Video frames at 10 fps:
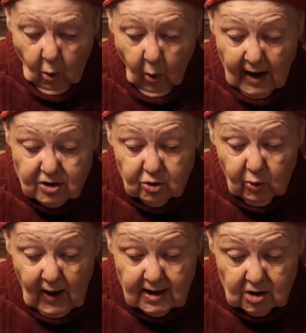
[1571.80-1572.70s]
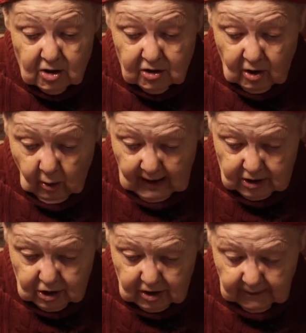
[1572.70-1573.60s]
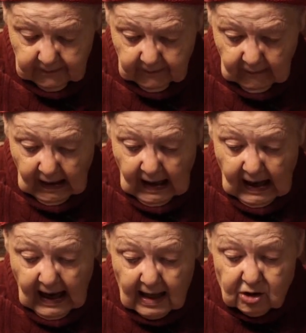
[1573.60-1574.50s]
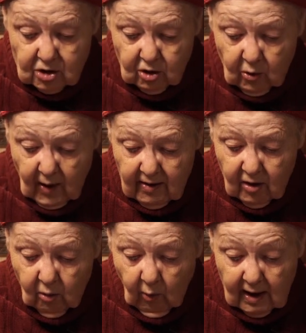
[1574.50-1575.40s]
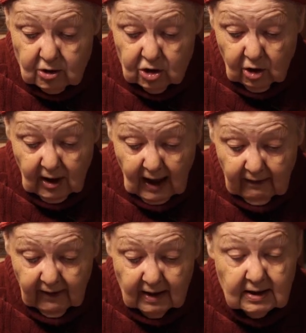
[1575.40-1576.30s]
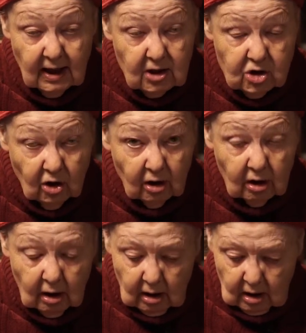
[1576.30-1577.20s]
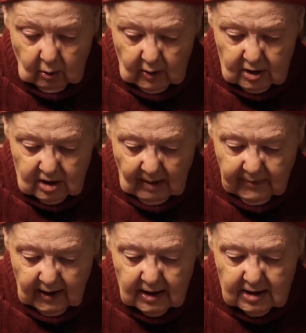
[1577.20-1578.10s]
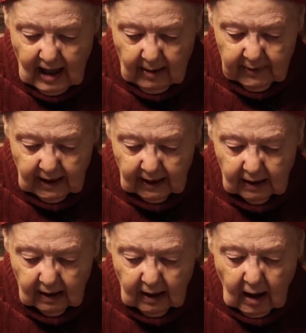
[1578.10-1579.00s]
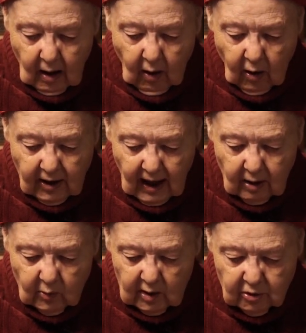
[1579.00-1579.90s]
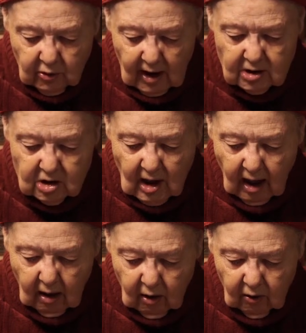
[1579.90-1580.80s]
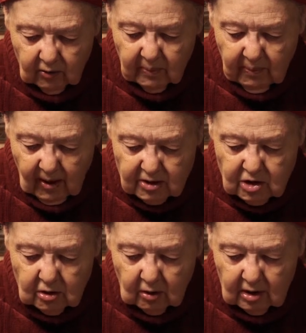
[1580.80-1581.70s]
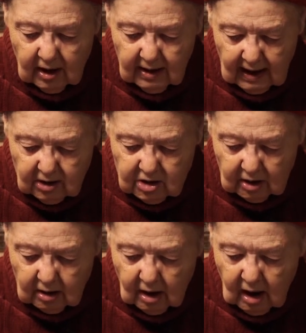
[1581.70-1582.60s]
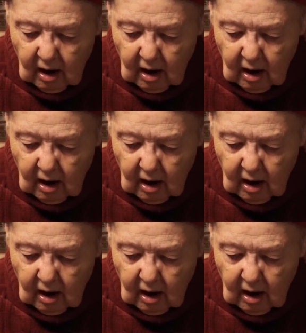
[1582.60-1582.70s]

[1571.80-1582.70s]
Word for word: Which raises the question as to whether one should have a teacher when something is happening, or can we trust our own personal connection